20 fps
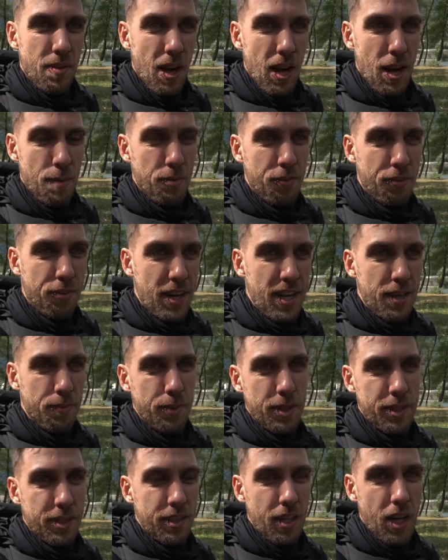I'm afraid
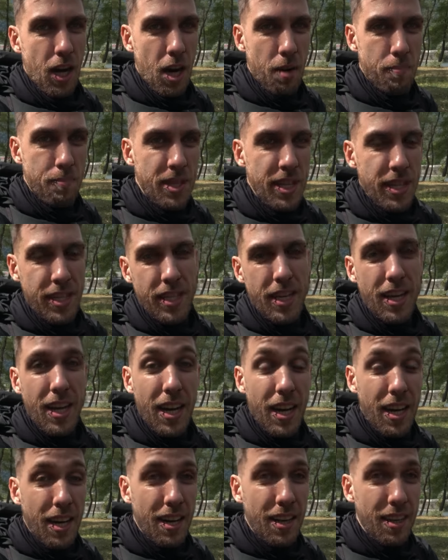with
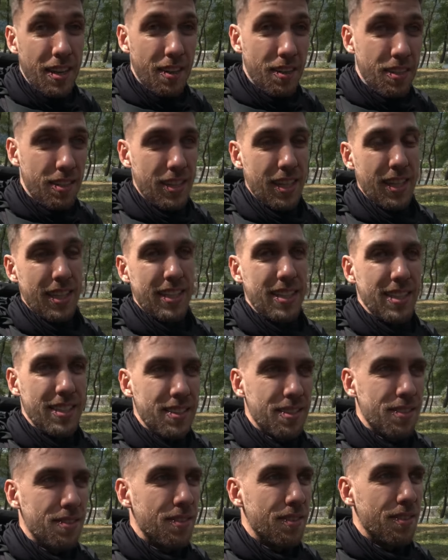Armenia like
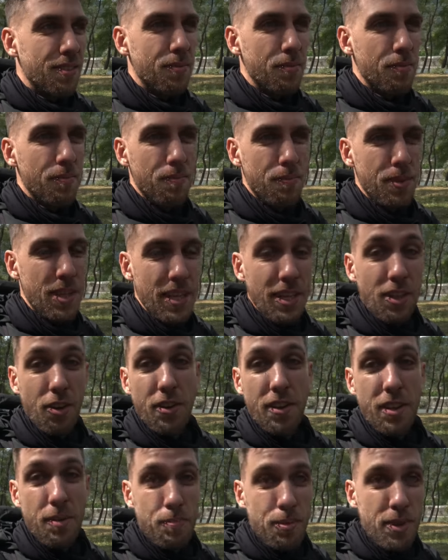being
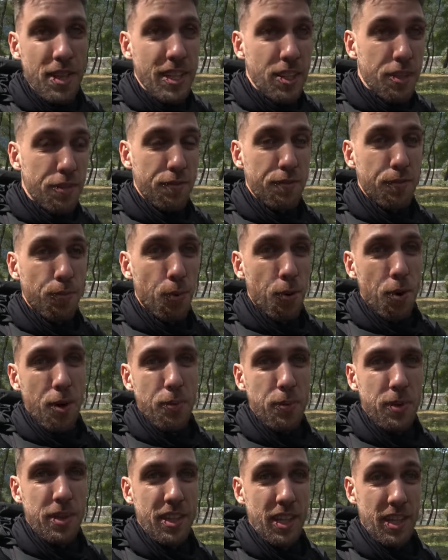on the brink of war
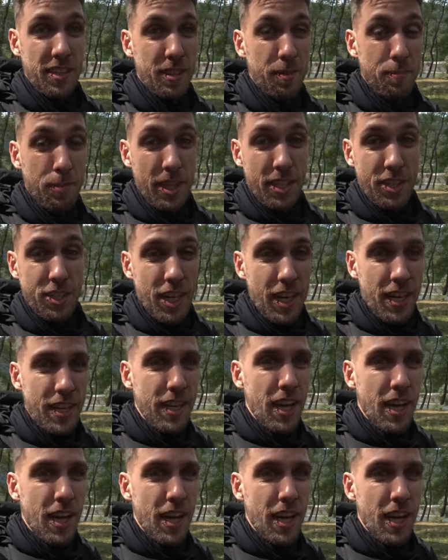with Azerbaijan